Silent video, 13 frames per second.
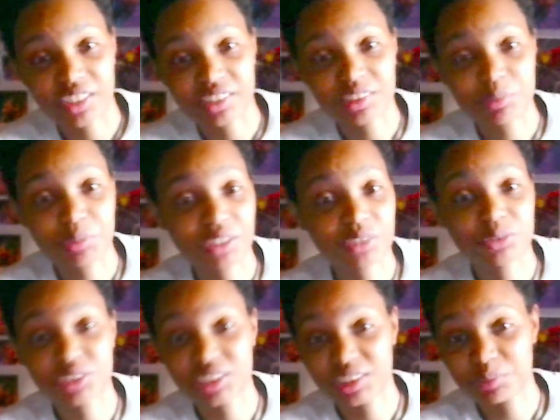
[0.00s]
Anybody who's
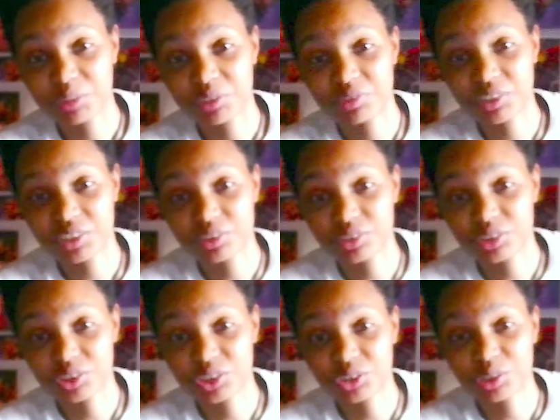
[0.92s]
seen my videos or
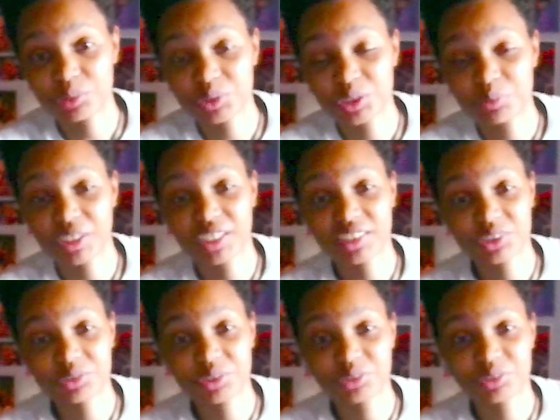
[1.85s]
streams in the past, you
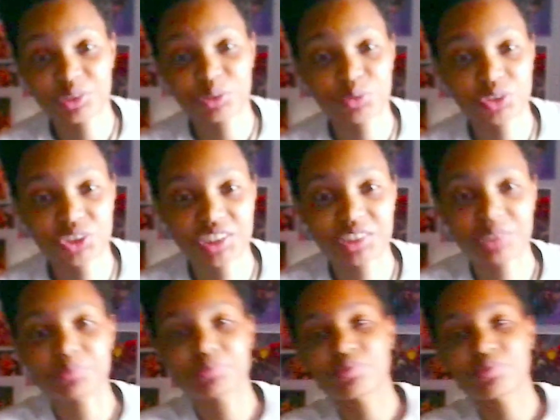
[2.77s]
know, you will see them.